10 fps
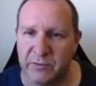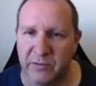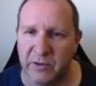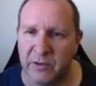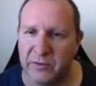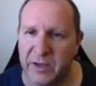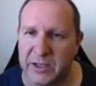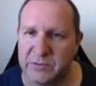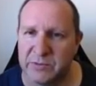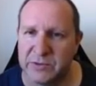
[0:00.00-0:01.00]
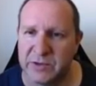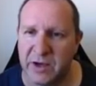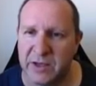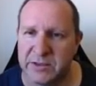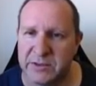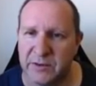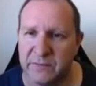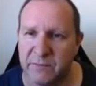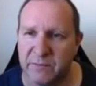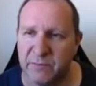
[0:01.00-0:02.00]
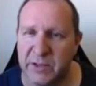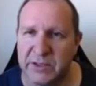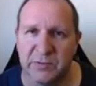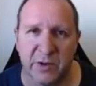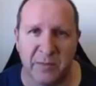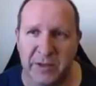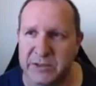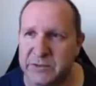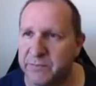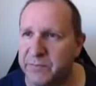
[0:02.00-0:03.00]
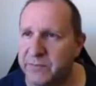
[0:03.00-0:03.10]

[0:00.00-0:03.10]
on the actual site itself, pixel by pixel.